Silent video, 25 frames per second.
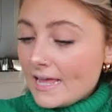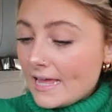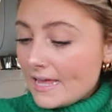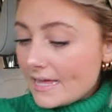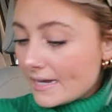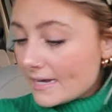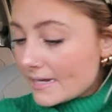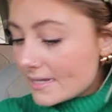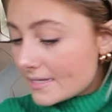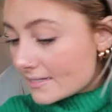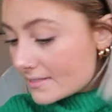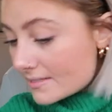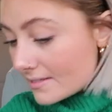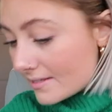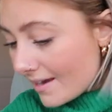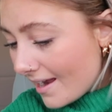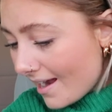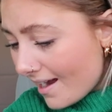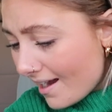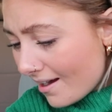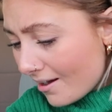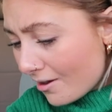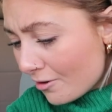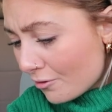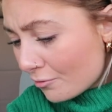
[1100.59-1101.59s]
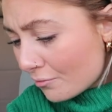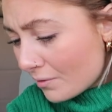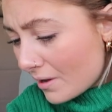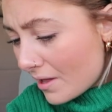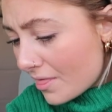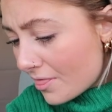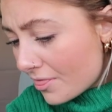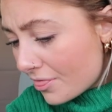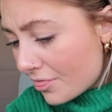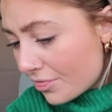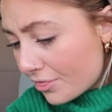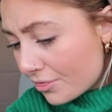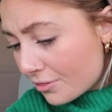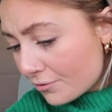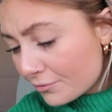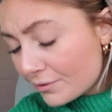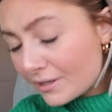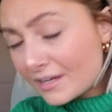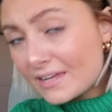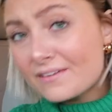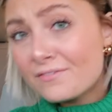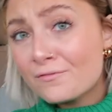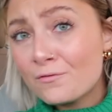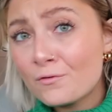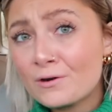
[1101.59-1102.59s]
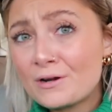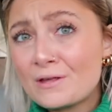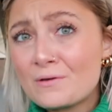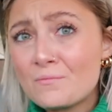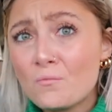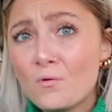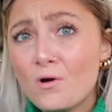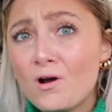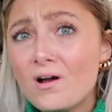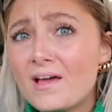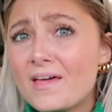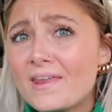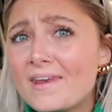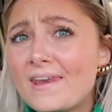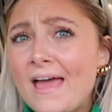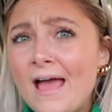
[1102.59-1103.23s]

It is now three forty-one.